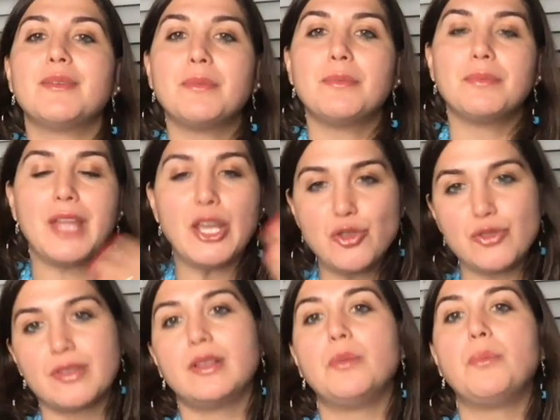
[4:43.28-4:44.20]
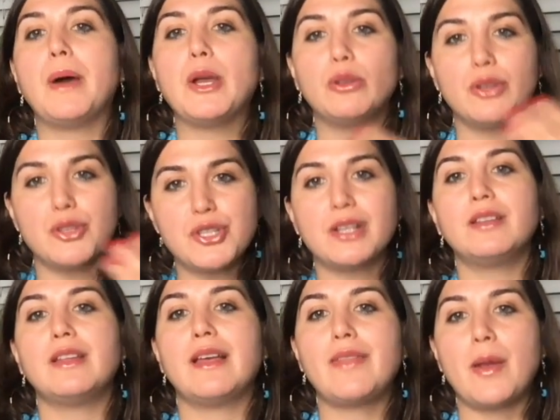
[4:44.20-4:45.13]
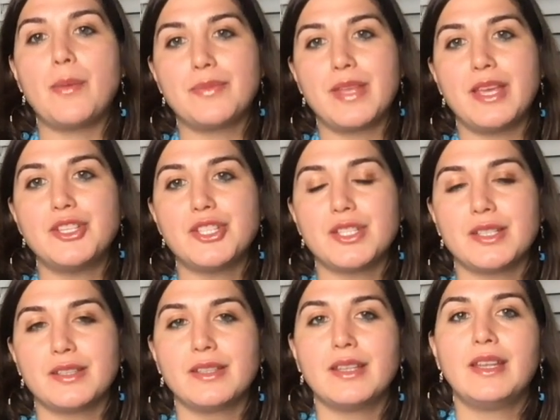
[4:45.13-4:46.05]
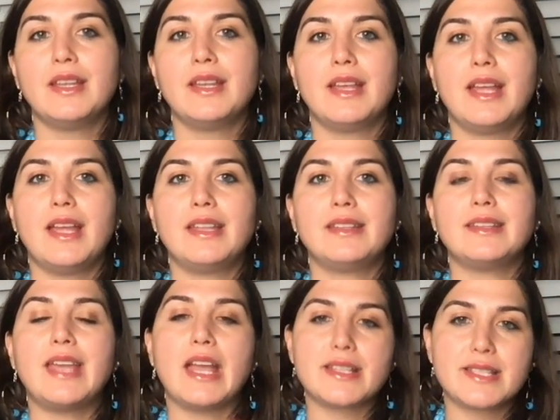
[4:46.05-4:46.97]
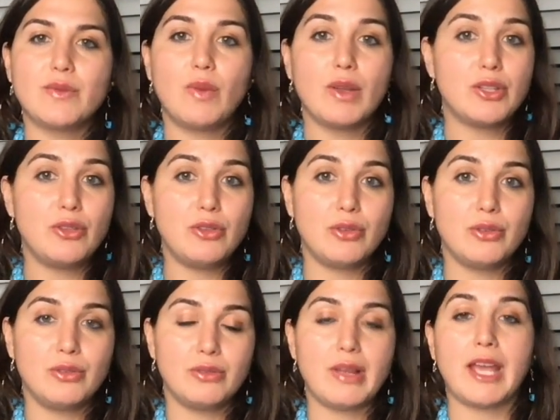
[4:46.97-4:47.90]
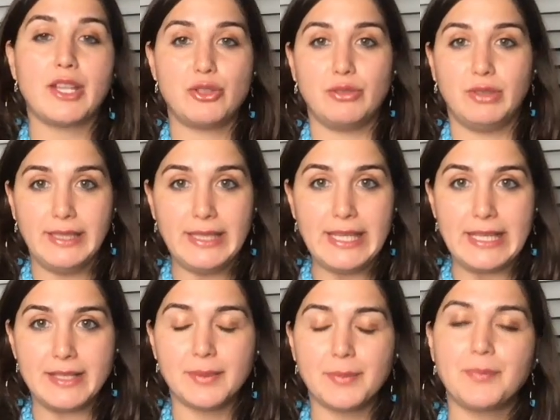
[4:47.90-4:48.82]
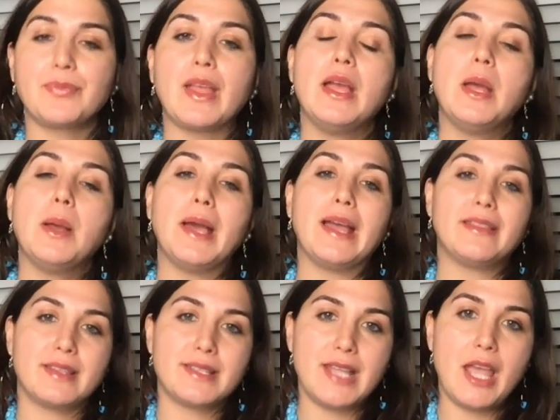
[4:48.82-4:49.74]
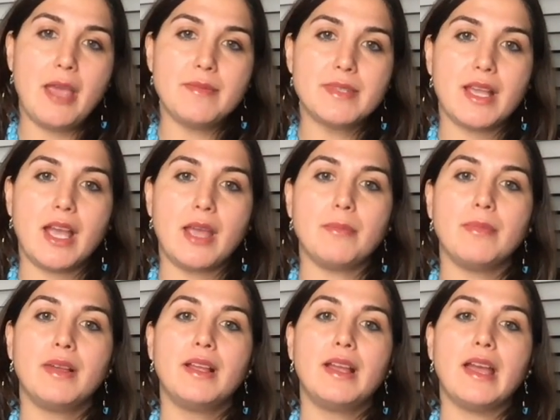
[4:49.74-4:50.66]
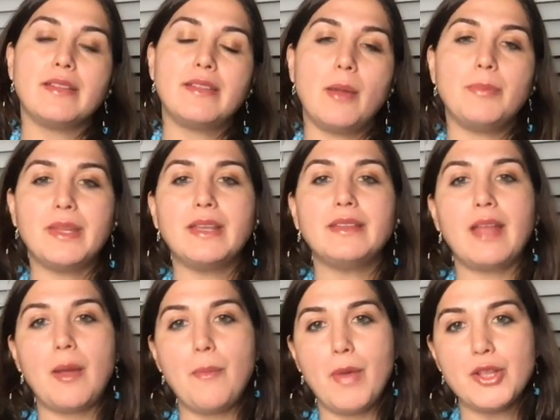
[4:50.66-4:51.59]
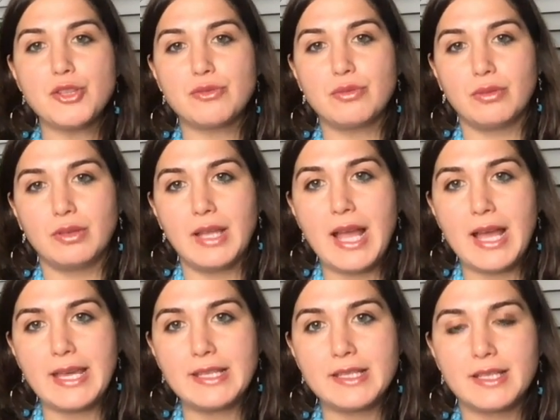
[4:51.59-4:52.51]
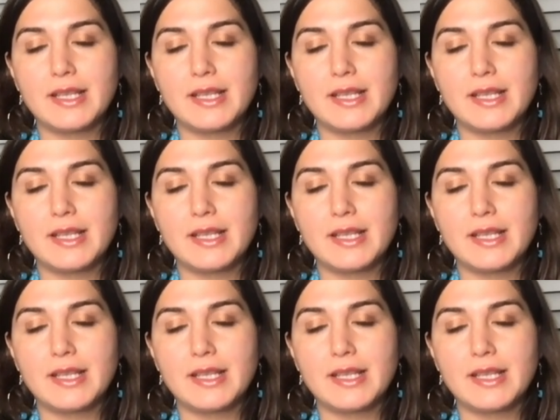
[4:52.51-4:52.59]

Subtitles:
natural biological adaptation and gets what you actually need. At the same time, adapting that much to light